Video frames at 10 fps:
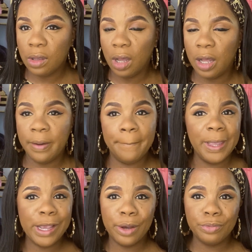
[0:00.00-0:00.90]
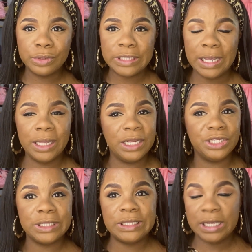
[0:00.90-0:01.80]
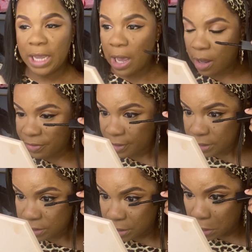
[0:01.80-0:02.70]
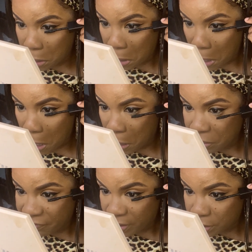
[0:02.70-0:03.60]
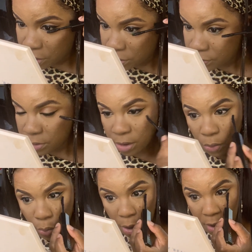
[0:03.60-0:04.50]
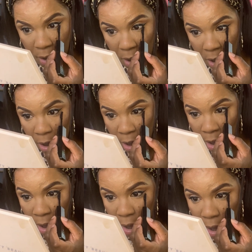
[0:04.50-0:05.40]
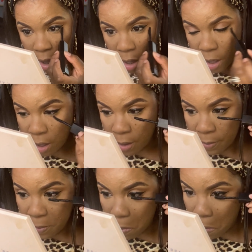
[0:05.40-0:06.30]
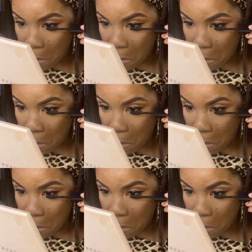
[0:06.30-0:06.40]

makeup routine and just see how the concealer and the foundation was going to work. How